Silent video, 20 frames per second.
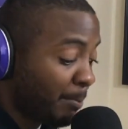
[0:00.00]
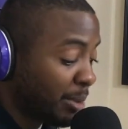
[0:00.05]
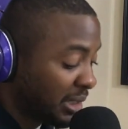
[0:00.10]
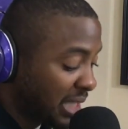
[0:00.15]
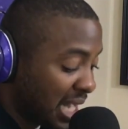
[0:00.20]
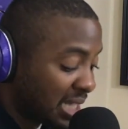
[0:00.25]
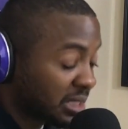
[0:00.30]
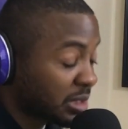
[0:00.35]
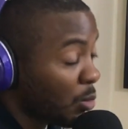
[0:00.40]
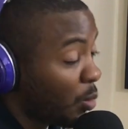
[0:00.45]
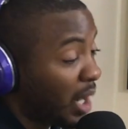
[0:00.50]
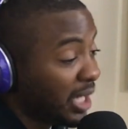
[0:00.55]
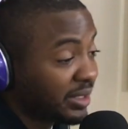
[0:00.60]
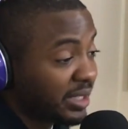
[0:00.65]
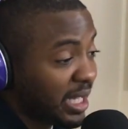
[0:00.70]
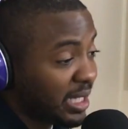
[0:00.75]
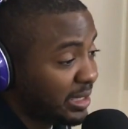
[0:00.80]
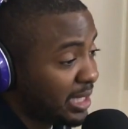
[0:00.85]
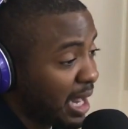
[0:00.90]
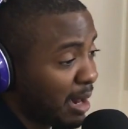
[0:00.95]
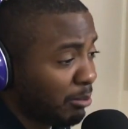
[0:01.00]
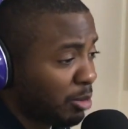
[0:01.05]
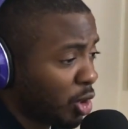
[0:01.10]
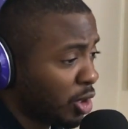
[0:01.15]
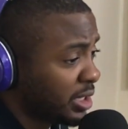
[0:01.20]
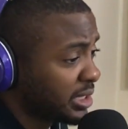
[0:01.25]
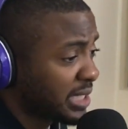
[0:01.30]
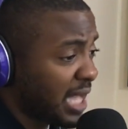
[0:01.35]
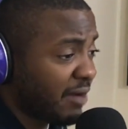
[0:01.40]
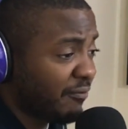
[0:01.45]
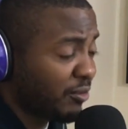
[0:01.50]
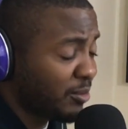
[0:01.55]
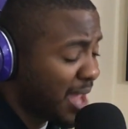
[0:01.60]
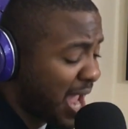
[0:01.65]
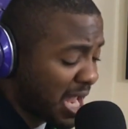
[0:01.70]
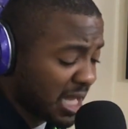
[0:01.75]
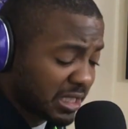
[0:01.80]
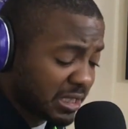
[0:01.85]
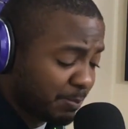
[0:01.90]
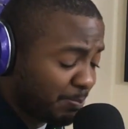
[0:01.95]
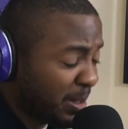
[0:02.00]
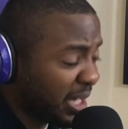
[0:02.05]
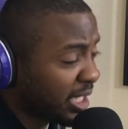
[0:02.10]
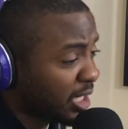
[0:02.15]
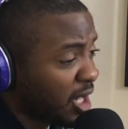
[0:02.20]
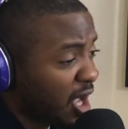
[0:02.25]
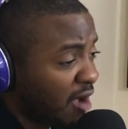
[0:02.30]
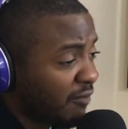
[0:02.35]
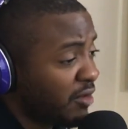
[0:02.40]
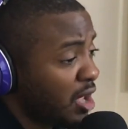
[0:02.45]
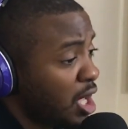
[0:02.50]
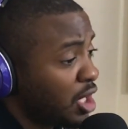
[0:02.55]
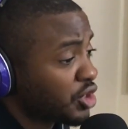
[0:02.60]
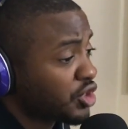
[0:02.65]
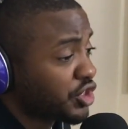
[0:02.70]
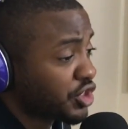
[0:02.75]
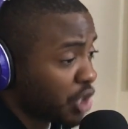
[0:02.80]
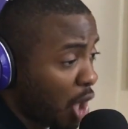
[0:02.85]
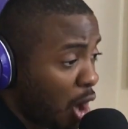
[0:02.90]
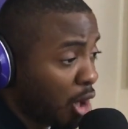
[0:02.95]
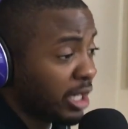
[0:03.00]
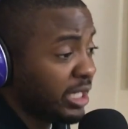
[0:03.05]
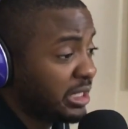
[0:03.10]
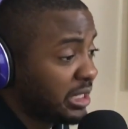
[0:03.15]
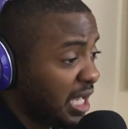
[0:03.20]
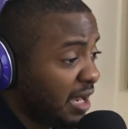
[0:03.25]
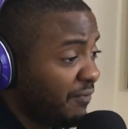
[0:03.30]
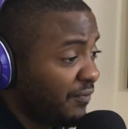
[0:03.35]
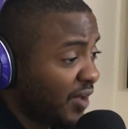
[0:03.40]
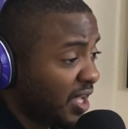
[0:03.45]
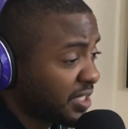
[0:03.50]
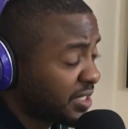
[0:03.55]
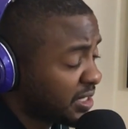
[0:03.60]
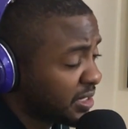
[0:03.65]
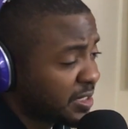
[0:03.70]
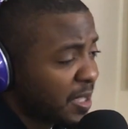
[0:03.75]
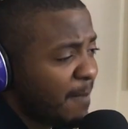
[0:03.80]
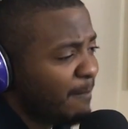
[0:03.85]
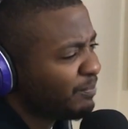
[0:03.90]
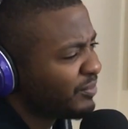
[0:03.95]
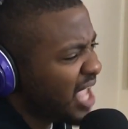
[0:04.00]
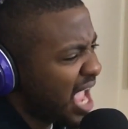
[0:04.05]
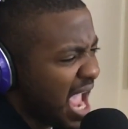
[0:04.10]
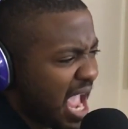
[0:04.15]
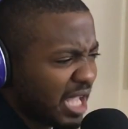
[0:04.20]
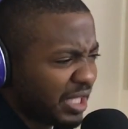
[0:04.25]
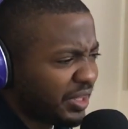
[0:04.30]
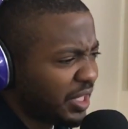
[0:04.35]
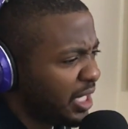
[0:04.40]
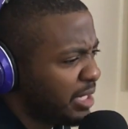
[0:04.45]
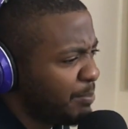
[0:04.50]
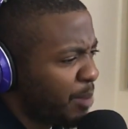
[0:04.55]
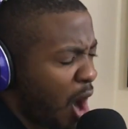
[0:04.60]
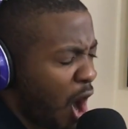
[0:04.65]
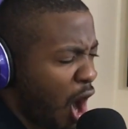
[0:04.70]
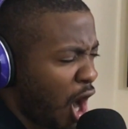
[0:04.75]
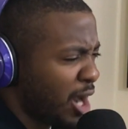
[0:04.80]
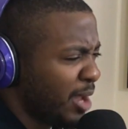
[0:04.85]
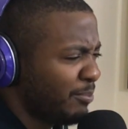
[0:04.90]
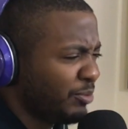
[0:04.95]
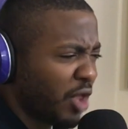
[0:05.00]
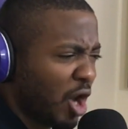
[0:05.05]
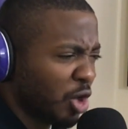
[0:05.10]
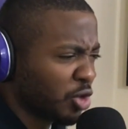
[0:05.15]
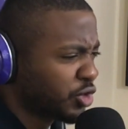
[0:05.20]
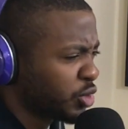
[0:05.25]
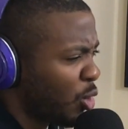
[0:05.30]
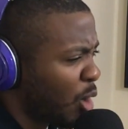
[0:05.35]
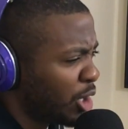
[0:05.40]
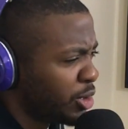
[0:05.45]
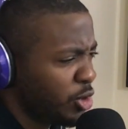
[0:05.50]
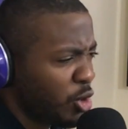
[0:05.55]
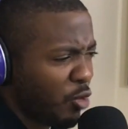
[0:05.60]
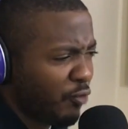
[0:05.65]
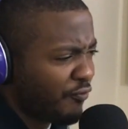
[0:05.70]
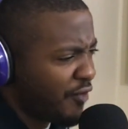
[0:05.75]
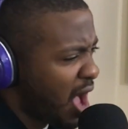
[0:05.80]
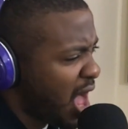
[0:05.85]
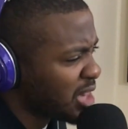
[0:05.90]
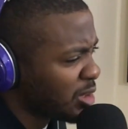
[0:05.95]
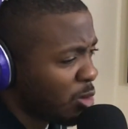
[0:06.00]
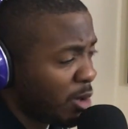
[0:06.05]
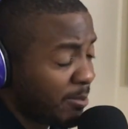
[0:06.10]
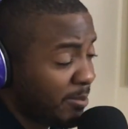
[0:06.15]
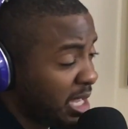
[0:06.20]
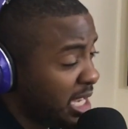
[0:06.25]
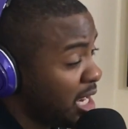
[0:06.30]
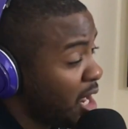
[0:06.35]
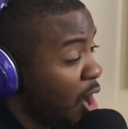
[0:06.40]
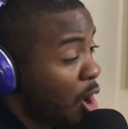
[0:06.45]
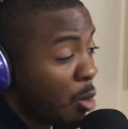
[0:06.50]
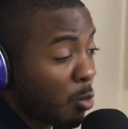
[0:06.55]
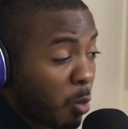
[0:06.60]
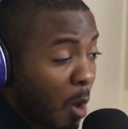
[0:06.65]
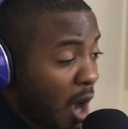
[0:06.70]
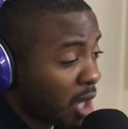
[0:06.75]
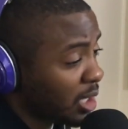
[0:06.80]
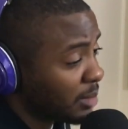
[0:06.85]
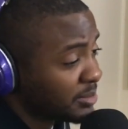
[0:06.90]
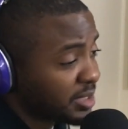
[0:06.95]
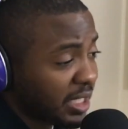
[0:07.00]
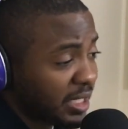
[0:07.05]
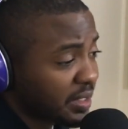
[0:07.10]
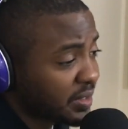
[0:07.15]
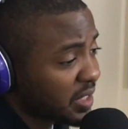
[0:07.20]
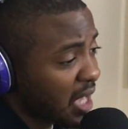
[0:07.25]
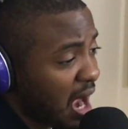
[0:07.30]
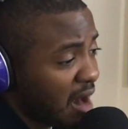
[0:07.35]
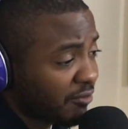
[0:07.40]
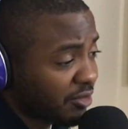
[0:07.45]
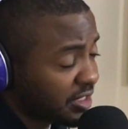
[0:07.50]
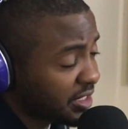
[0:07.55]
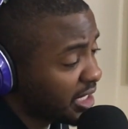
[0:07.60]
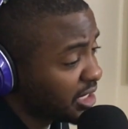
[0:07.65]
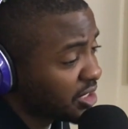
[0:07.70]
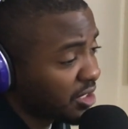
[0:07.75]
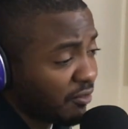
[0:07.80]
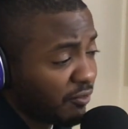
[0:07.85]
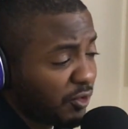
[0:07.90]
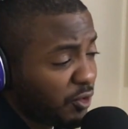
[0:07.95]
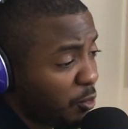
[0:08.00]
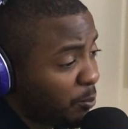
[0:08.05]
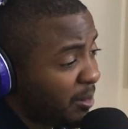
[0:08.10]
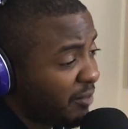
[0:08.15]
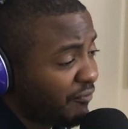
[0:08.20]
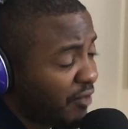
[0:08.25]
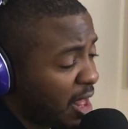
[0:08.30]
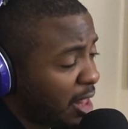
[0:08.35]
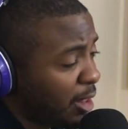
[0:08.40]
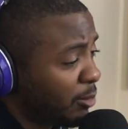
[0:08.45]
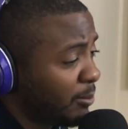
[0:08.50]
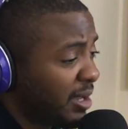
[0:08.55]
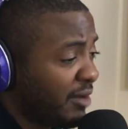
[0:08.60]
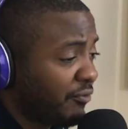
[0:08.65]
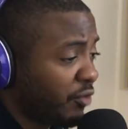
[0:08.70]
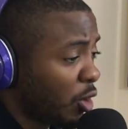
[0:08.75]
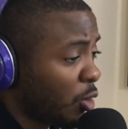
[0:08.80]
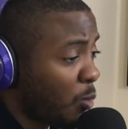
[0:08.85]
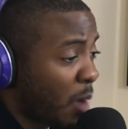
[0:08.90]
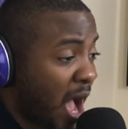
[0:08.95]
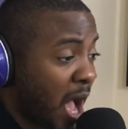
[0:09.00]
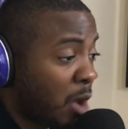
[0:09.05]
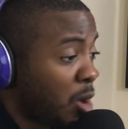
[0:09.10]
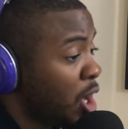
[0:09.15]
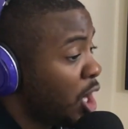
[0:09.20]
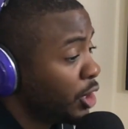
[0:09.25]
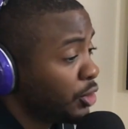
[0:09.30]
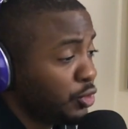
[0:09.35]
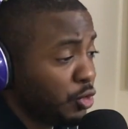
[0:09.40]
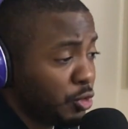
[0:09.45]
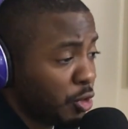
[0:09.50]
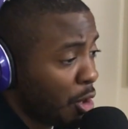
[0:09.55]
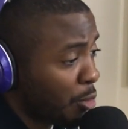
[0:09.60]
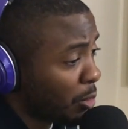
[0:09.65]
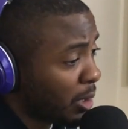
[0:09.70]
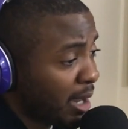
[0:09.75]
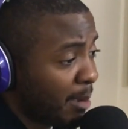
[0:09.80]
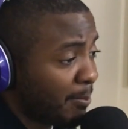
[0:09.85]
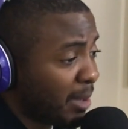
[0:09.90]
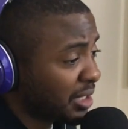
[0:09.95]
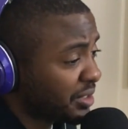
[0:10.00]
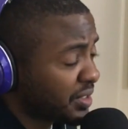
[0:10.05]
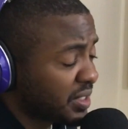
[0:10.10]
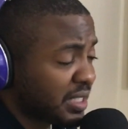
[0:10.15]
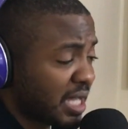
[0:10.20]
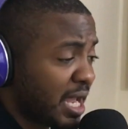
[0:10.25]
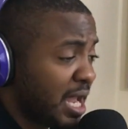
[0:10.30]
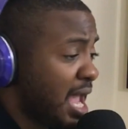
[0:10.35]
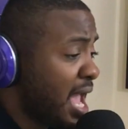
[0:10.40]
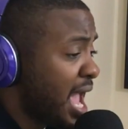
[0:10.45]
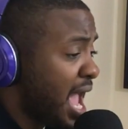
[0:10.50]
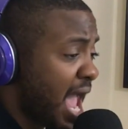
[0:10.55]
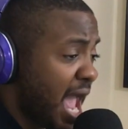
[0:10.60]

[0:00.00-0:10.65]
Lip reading: But that's the one thing that I'm going to take from that. And speaking of sorry defenses, Anthony Barr, and those who are new following me, welcome to this conversation. If you've been following me for a while, you know what I'm about to say.